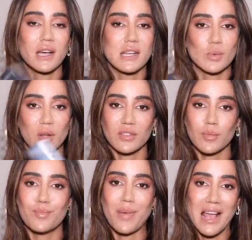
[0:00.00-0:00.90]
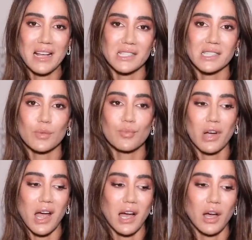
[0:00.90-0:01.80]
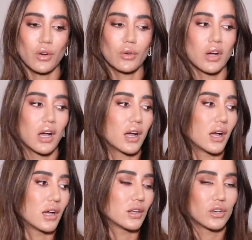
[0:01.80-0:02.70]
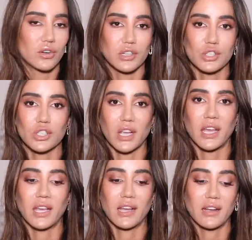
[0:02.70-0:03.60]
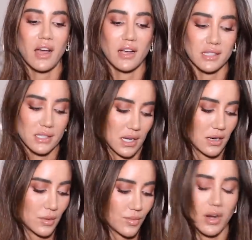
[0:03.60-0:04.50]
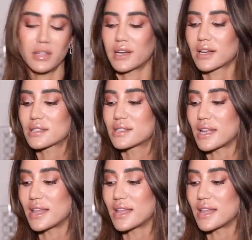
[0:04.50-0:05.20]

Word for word: It's one of the best brow nourishing, enhancing products.